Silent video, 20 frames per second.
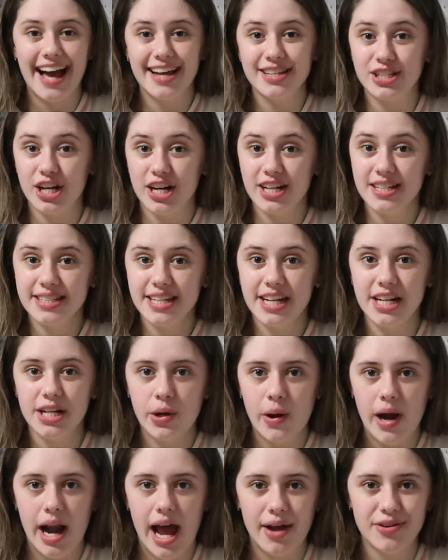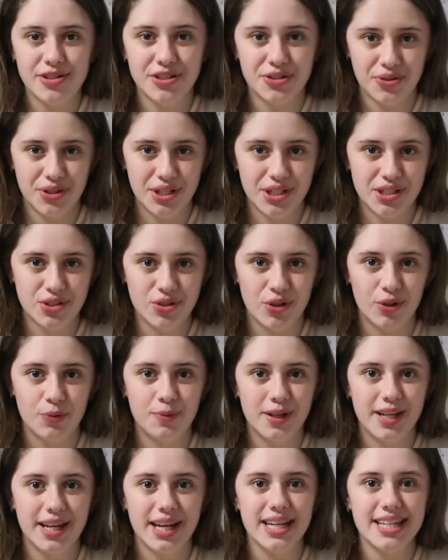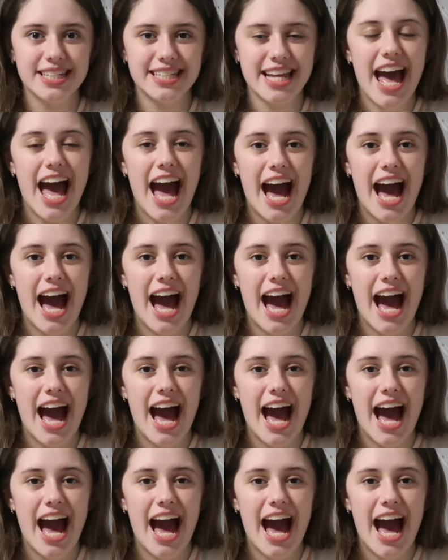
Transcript: I started skating when I was three years old because